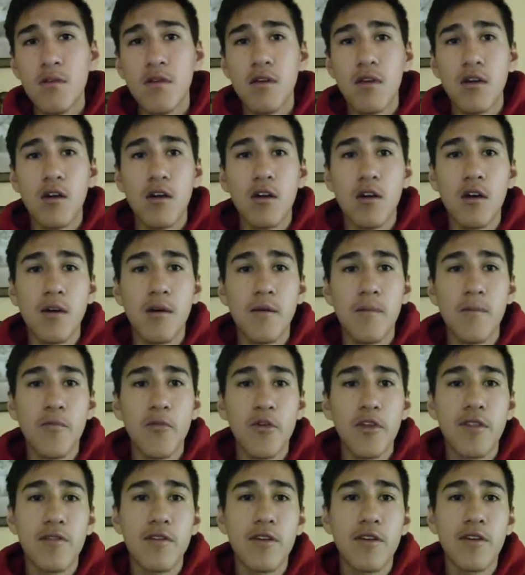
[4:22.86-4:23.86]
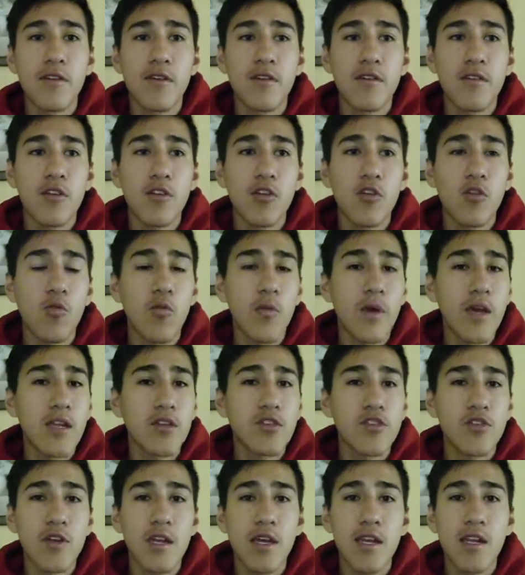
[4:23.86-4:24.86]
And with, weight
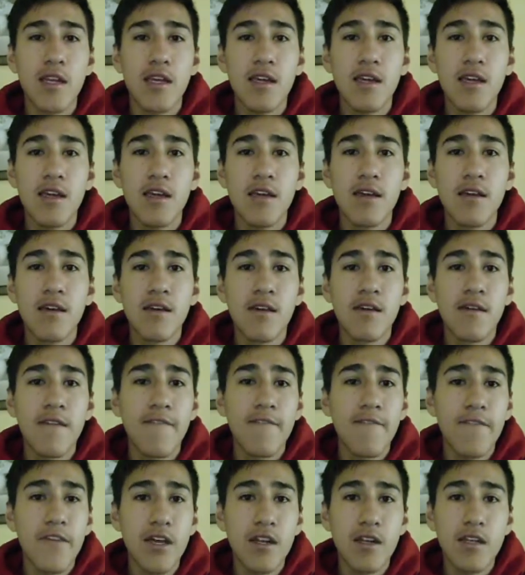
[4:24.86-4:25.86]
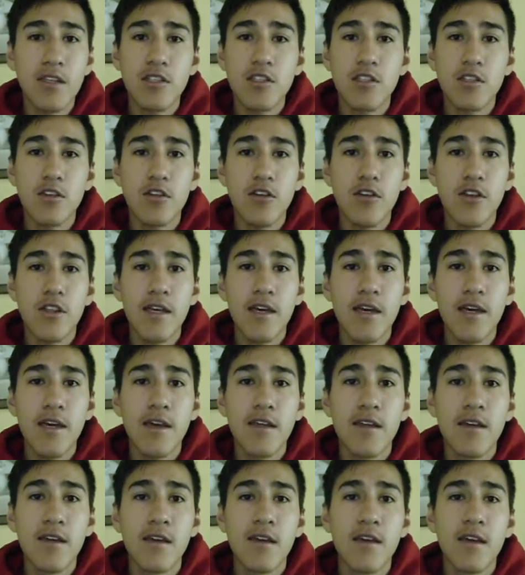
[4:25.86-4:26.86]
training, fitness and all that,
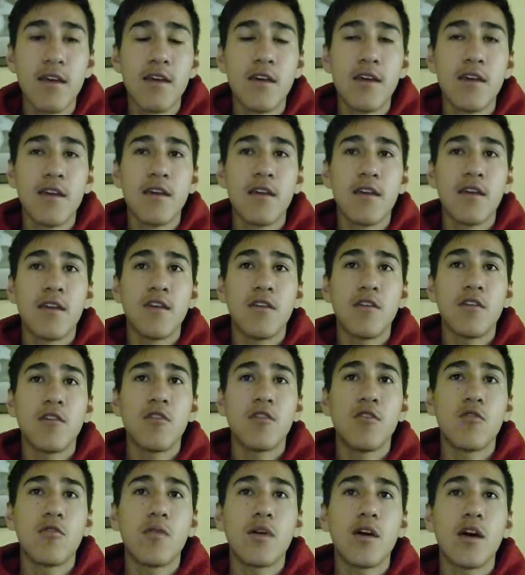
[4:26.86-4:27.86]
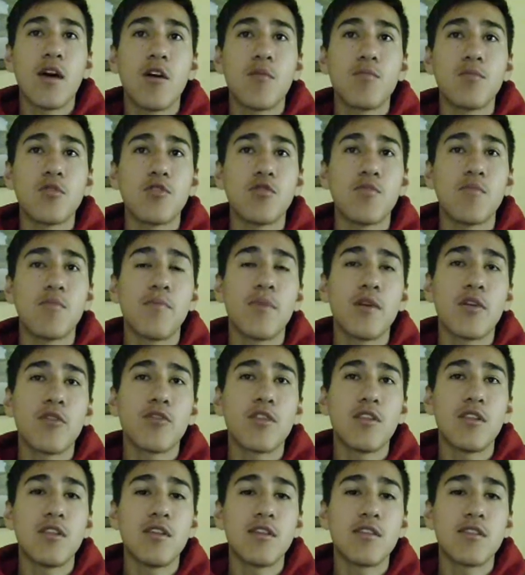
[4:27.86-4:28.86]
it helps you build the
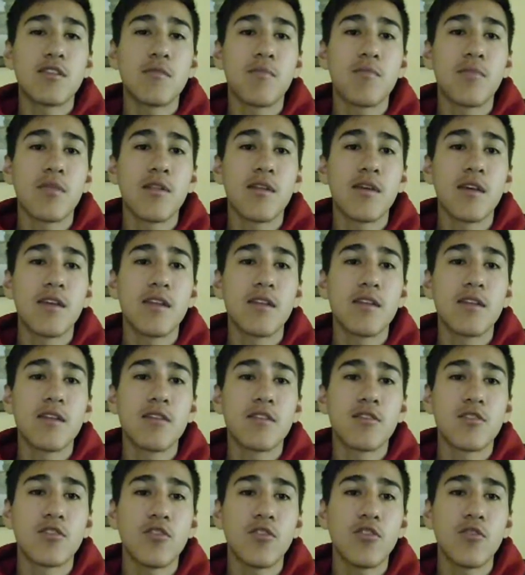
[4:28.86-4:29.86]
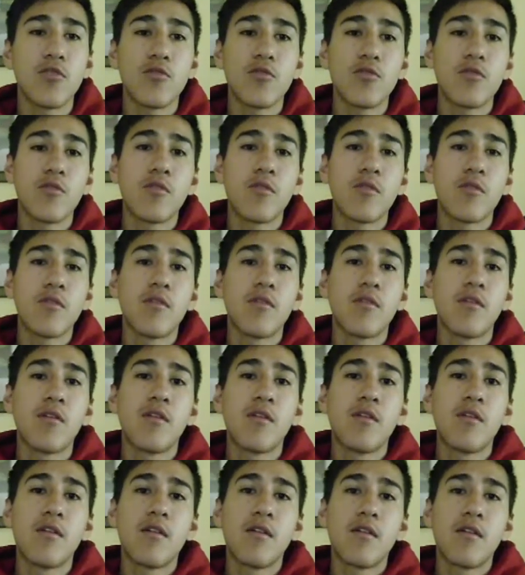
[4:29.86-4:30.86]
discipline to
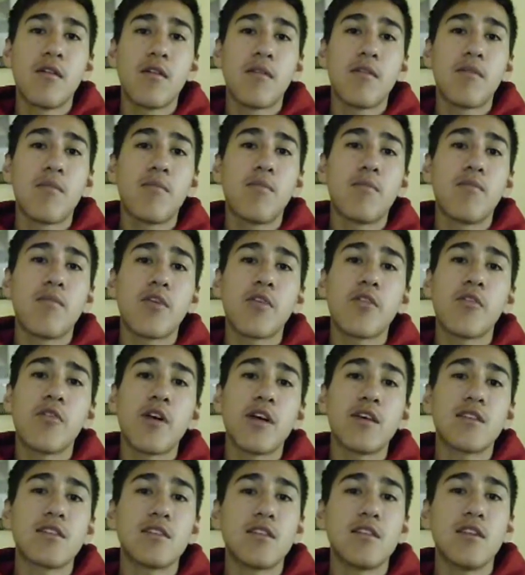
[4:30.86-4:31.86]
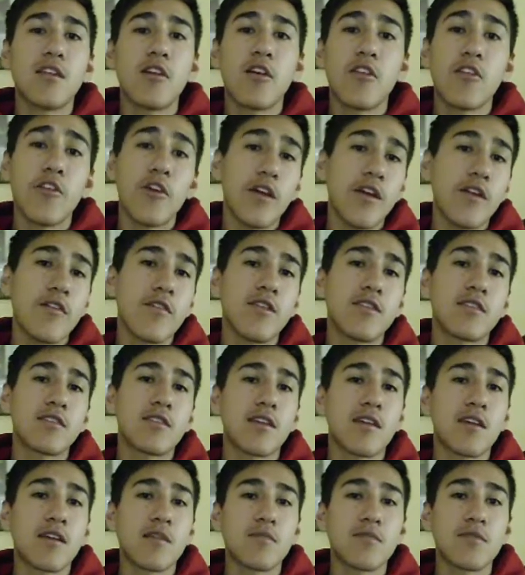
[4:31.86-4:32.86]
progress in other areas,
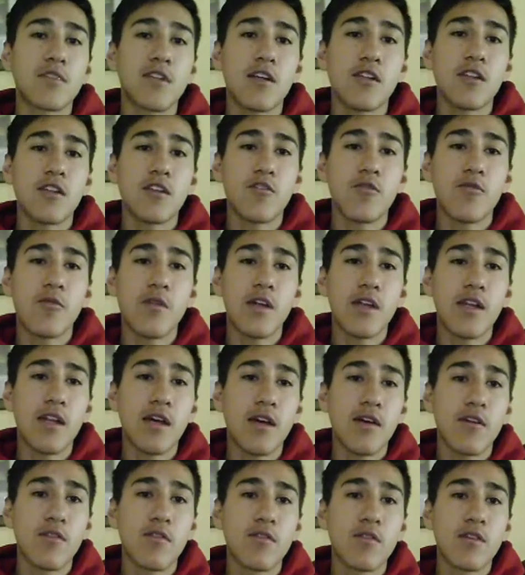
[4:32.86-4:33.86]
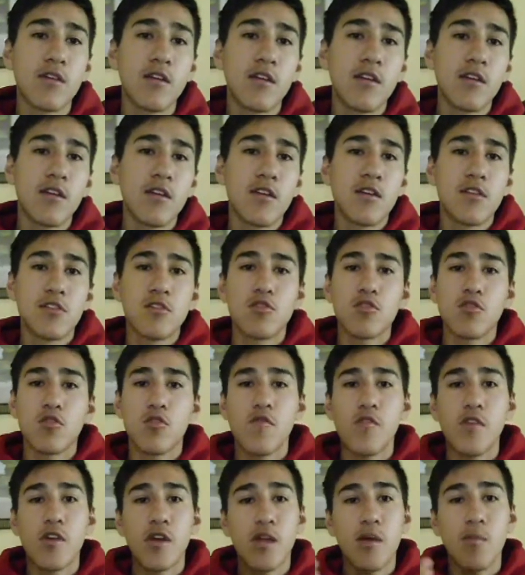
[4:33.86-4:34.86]
like I'm telling you right now. So if
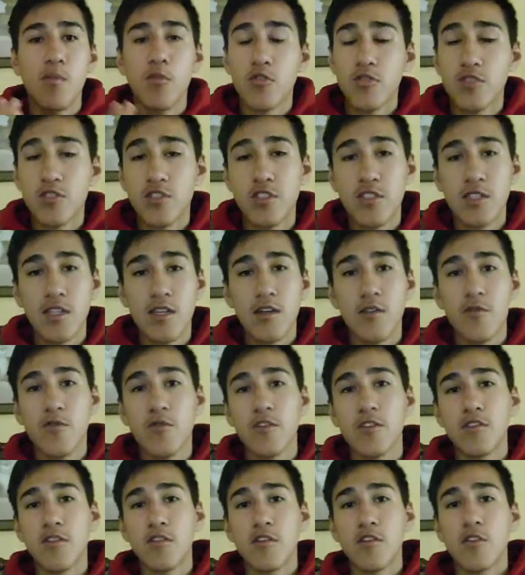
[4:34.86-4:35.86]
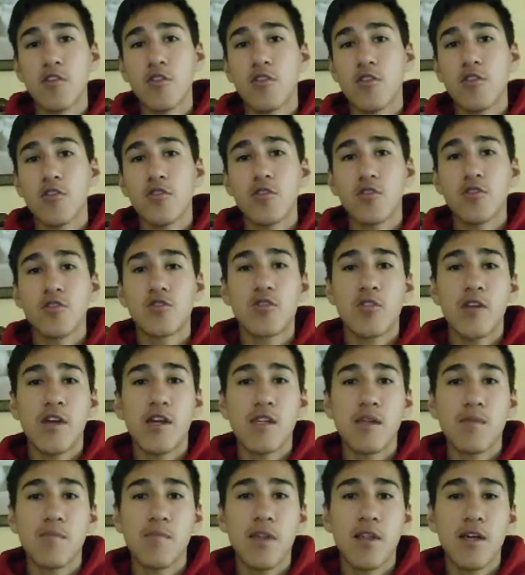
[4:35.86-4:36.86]
you're able to stick with, your
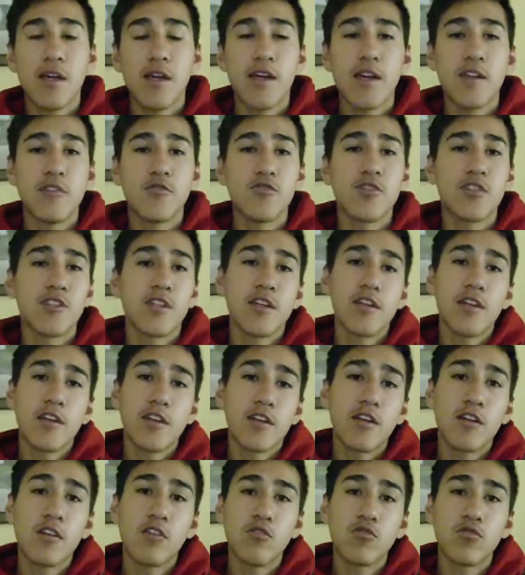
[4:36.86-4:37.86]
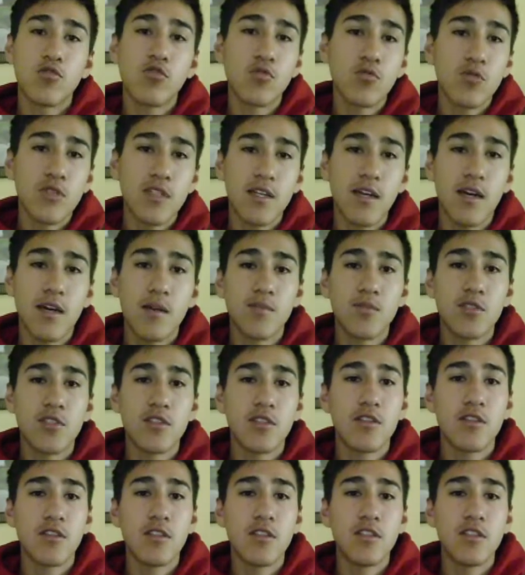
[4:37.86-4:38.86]
training plan, you say you're gonna go two times a